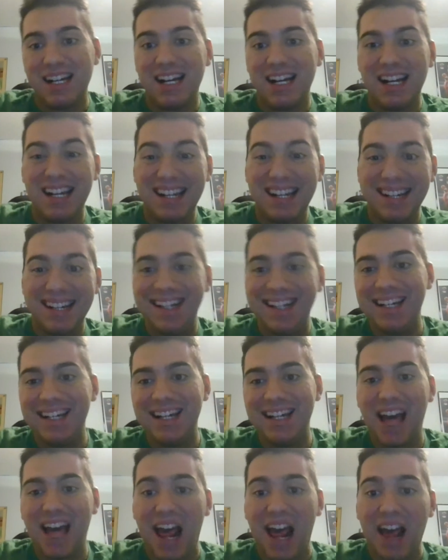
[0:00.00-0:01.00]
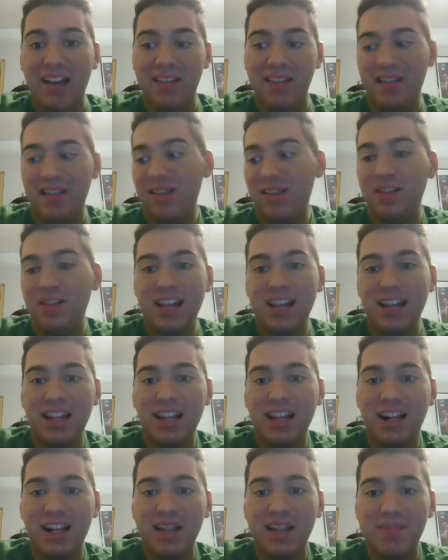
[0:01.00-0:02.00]
It looked like the
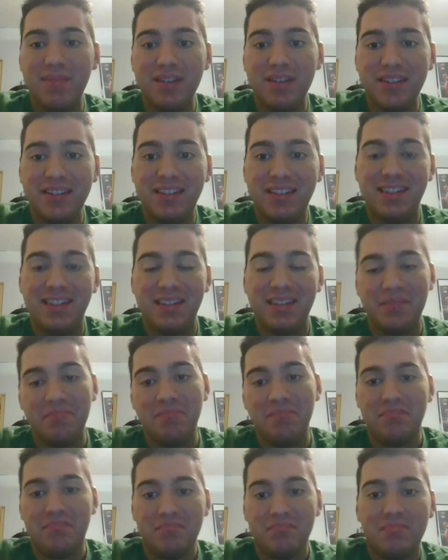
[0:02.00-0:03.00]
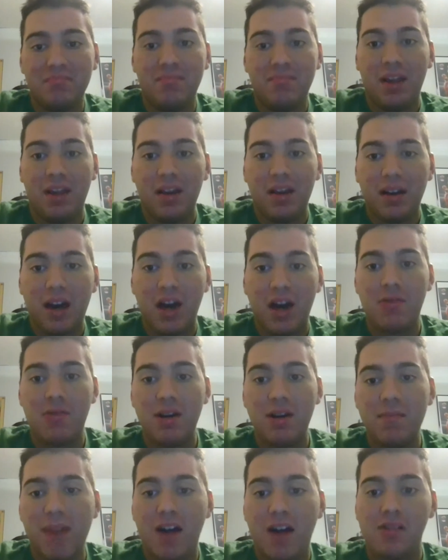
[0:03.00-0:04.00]
Clippers got a
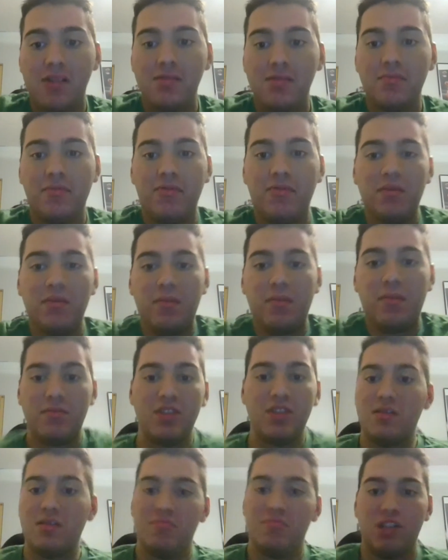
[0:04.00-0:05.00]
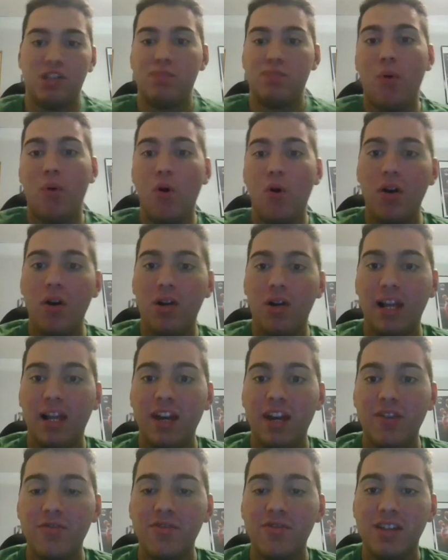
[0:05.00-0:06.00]
rebound from just spoil
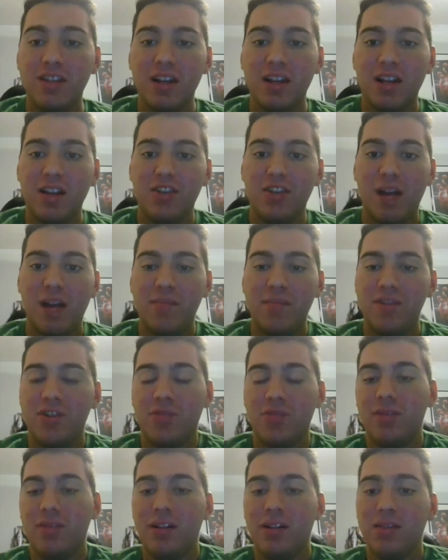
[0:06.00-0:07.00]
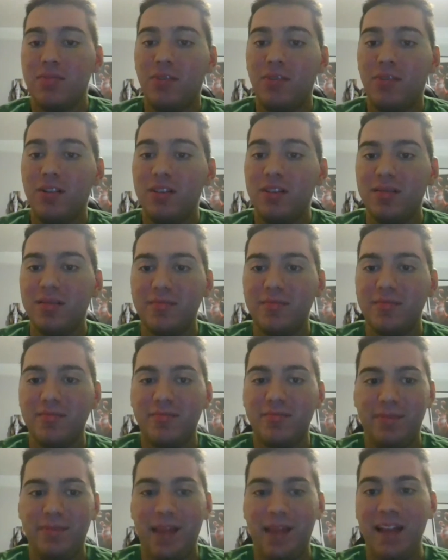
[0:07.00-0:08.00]
Lakers championship rings really
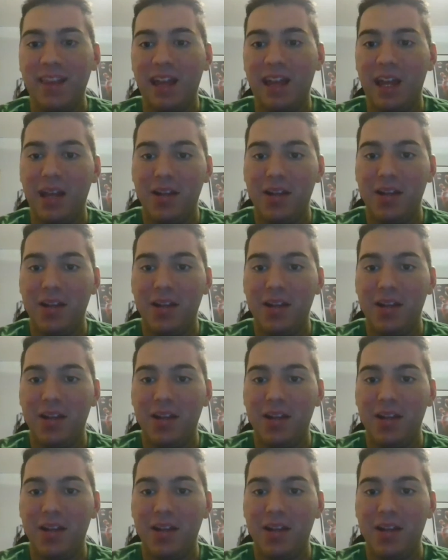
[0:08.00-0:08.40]
that night.